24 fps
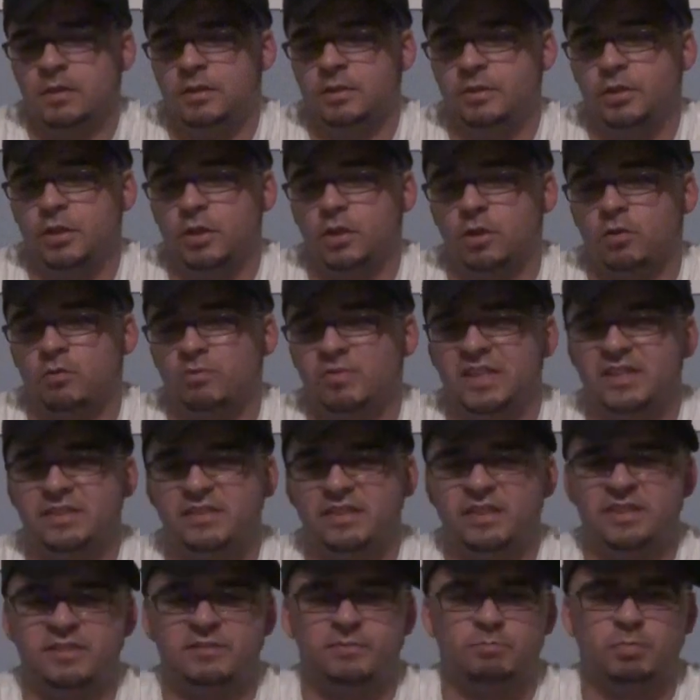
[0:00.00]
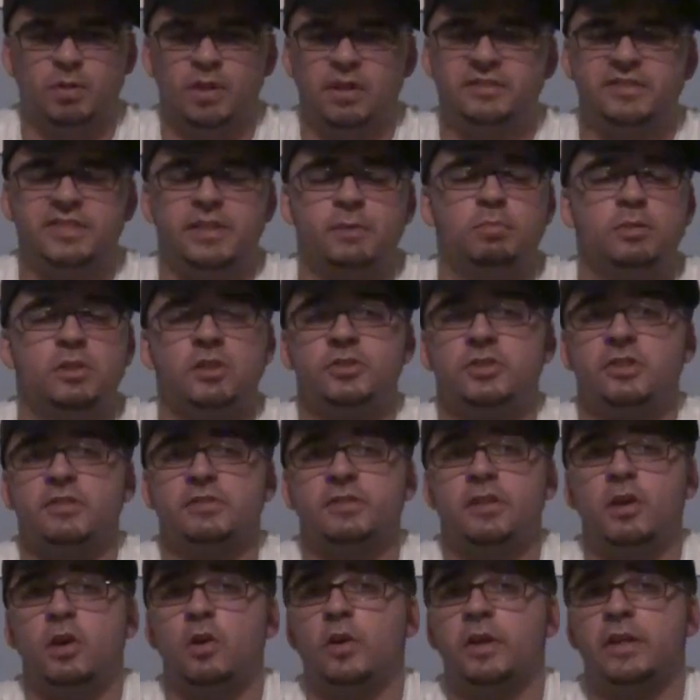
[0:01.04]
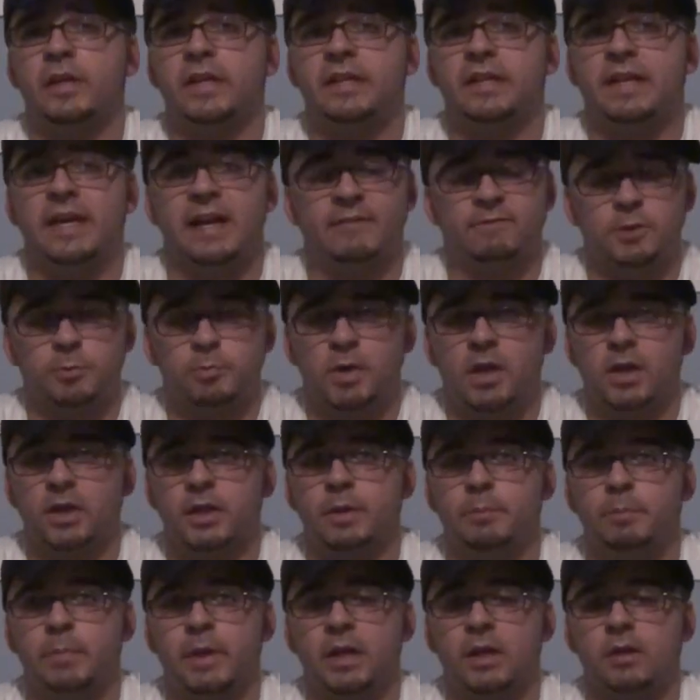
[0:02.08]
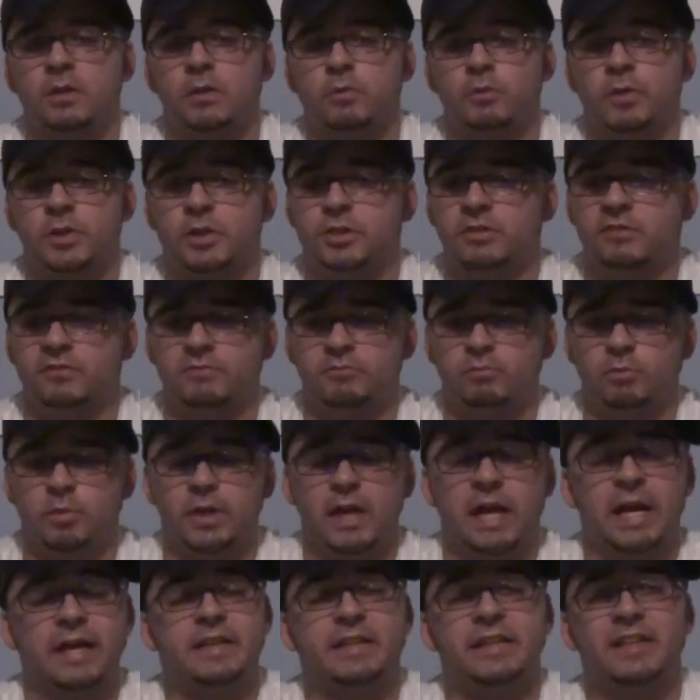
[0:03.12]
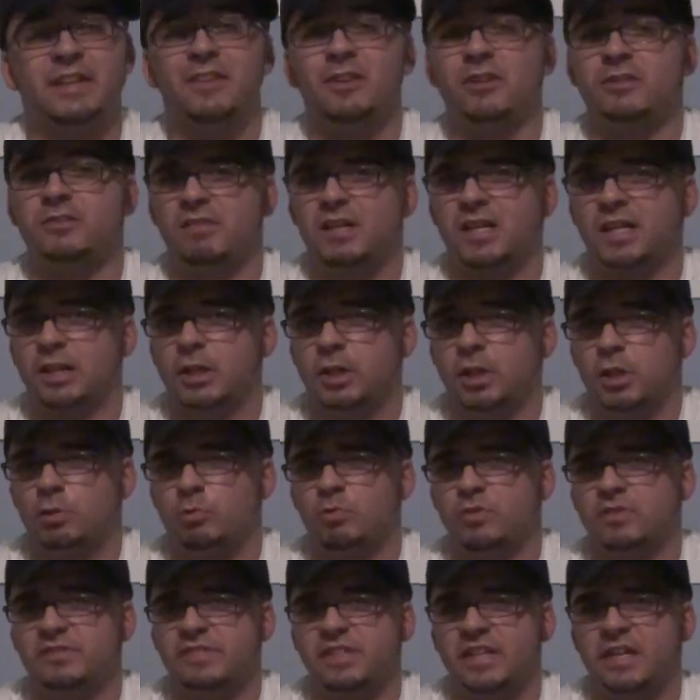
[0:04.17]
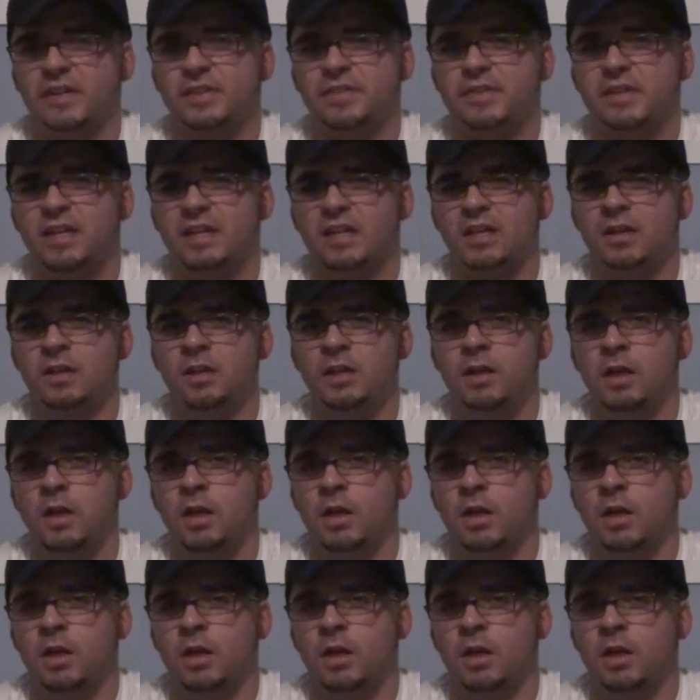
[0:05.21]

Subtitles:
you know, it's pretty simple to just go and get an aftermarket barrel, which is what I did. There's a lot of good ones out there.